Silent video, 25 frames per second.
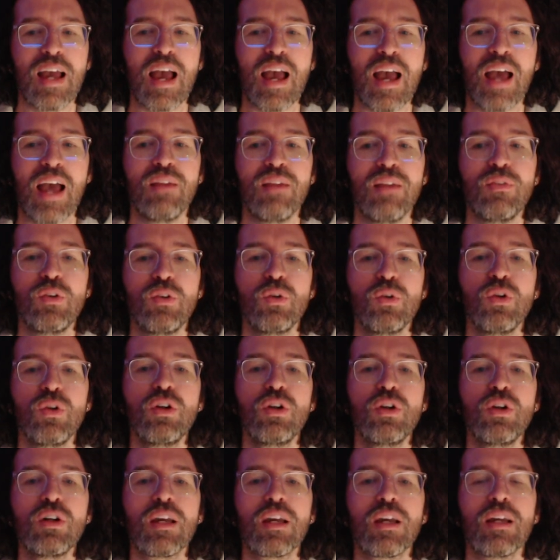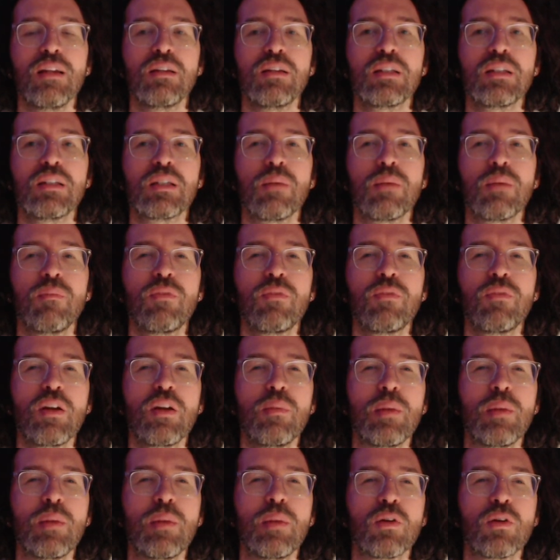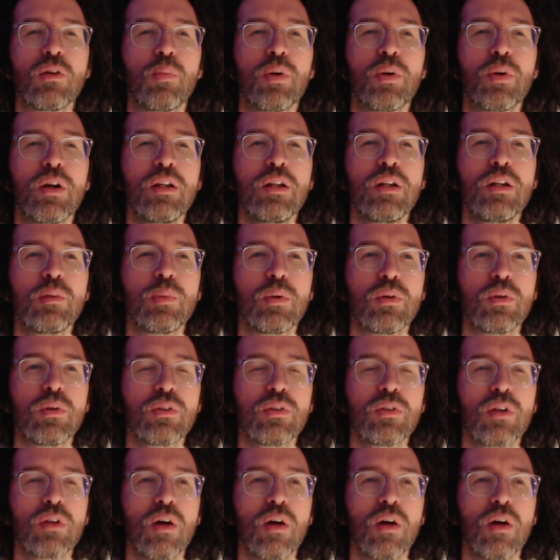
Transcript: And if you look at some fundamental principles